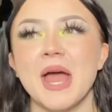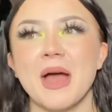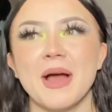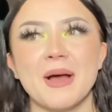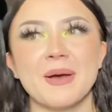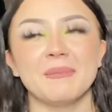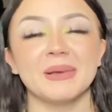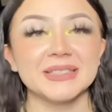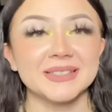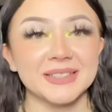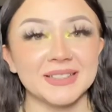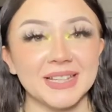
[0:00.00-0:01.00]
uh,
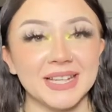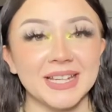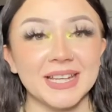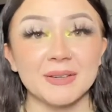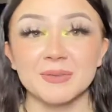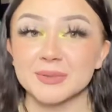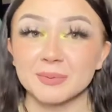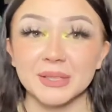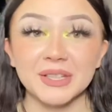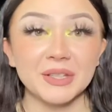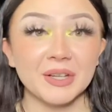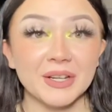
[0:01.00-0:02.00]
basically, it was
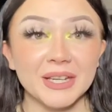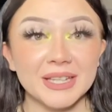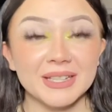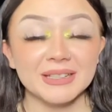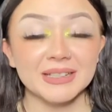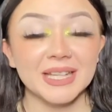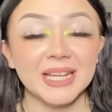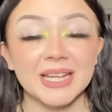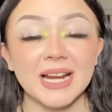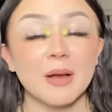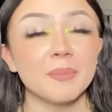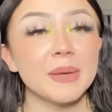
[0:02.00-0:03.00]
really good. It
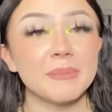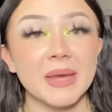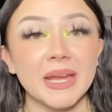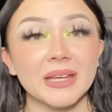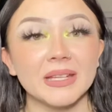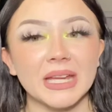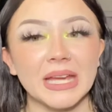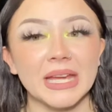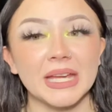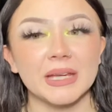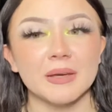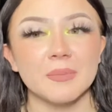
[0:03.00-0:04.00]
helped me make
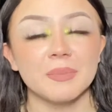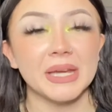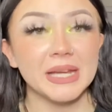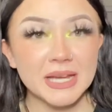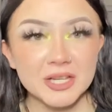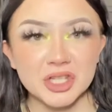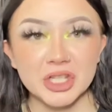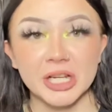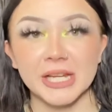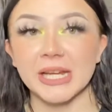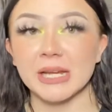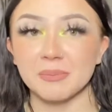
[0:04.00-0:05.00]
a P N
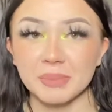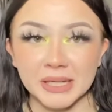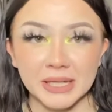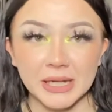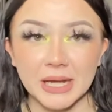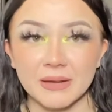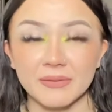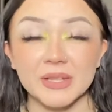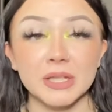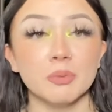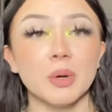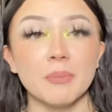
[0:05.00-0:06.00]
G and P D F, and
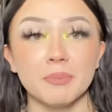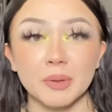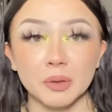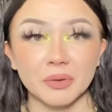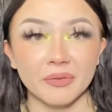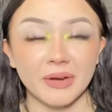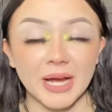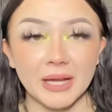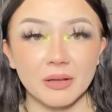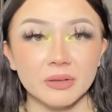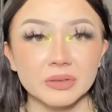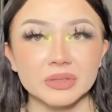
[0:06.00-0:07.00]
you want both
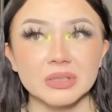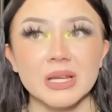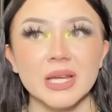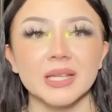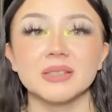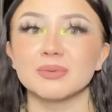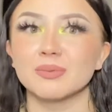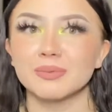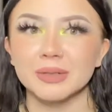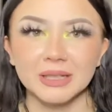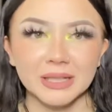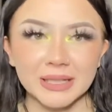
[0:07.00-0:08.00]
files. It's
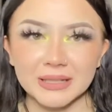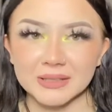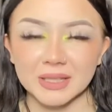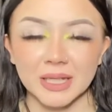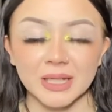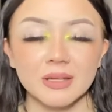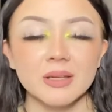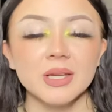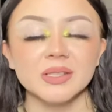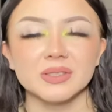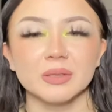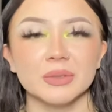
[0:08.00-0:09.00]
really easy.
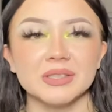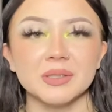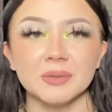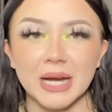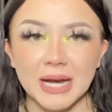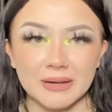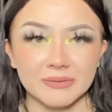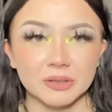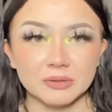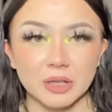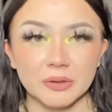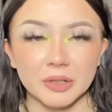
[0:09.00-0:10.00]
So once you have your
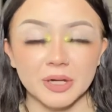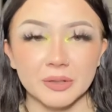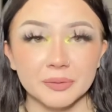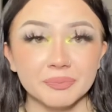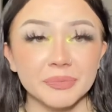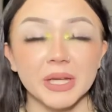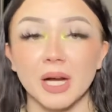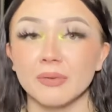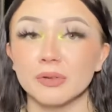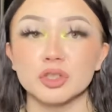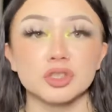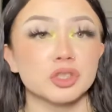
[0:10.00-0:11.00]
logo, they
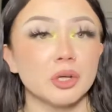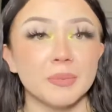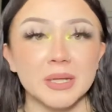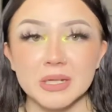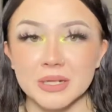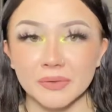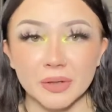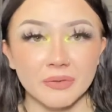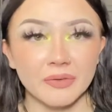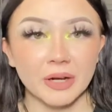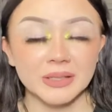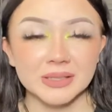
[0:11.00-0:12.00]
offer so many different
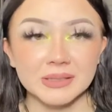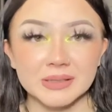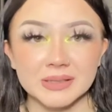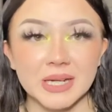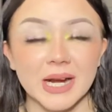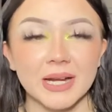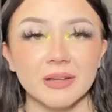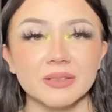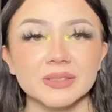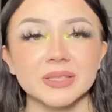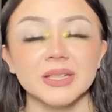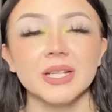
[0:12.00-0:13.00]
fonts and
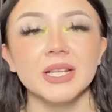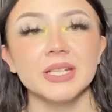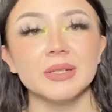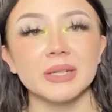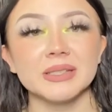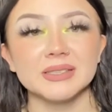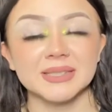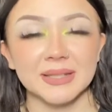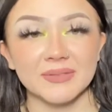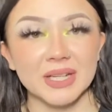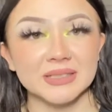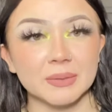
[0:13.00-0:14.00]
styles. You can
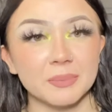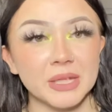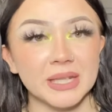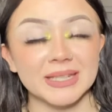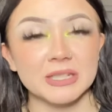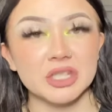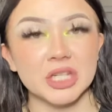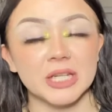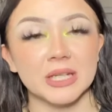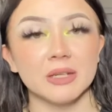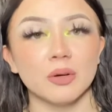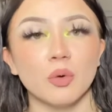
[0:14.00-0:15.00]
save it as a P N
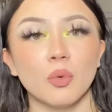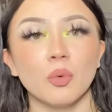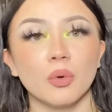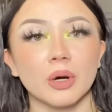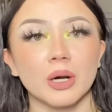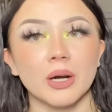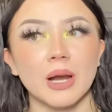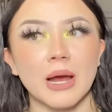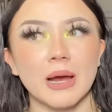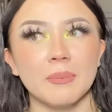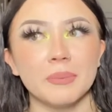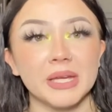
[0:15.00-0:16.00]
G or
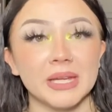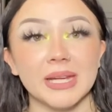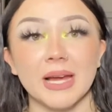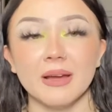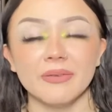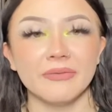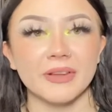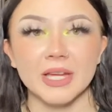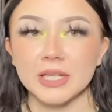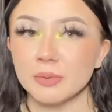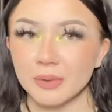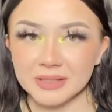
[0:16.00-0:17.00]
a P D F, and
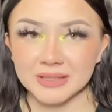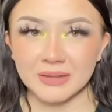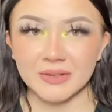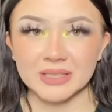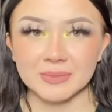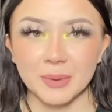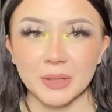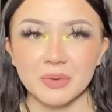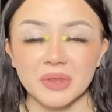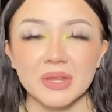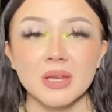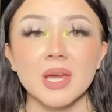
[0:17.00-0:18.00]
you want to save it as
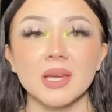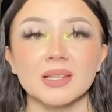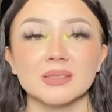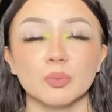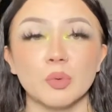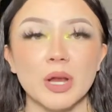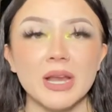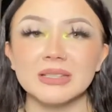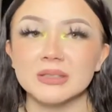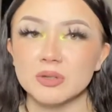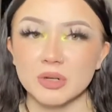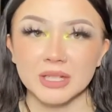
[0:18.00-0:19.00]
both, because one has
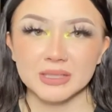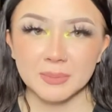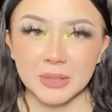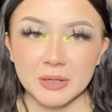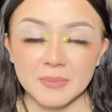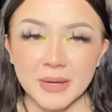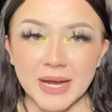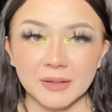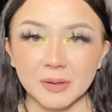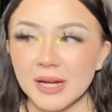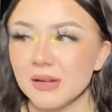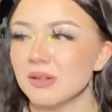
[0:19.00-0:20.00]
a transparent
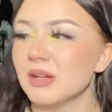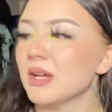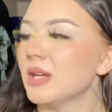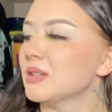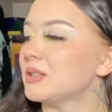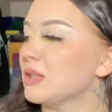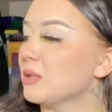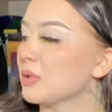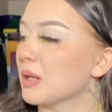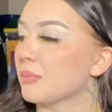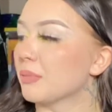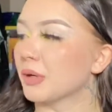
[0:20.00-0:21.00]
background, so you
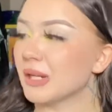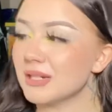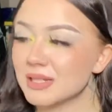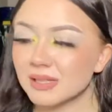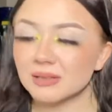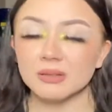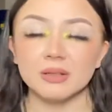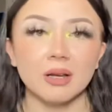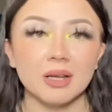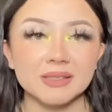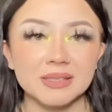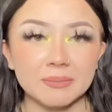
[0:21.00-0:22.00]
can print
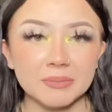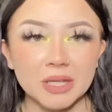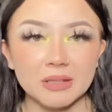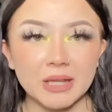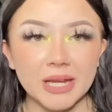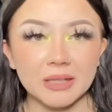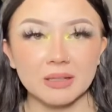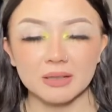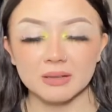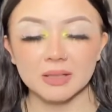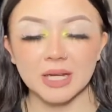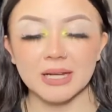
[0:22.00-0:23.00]
on something like
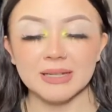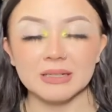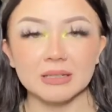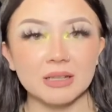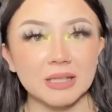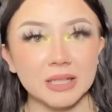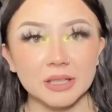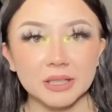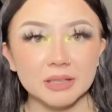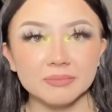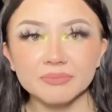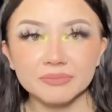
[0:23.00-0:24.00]
a
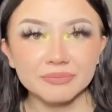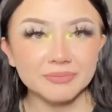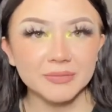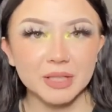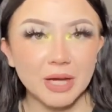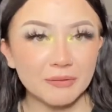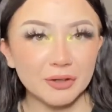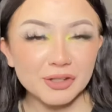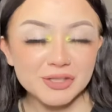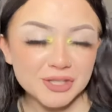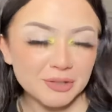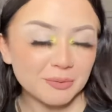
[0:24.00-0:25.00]
clear cover
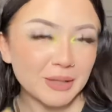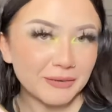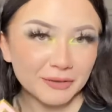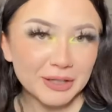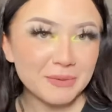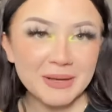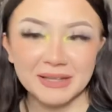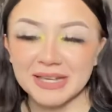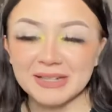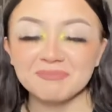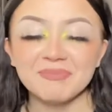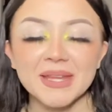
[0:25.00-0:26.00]
to whatever you're making,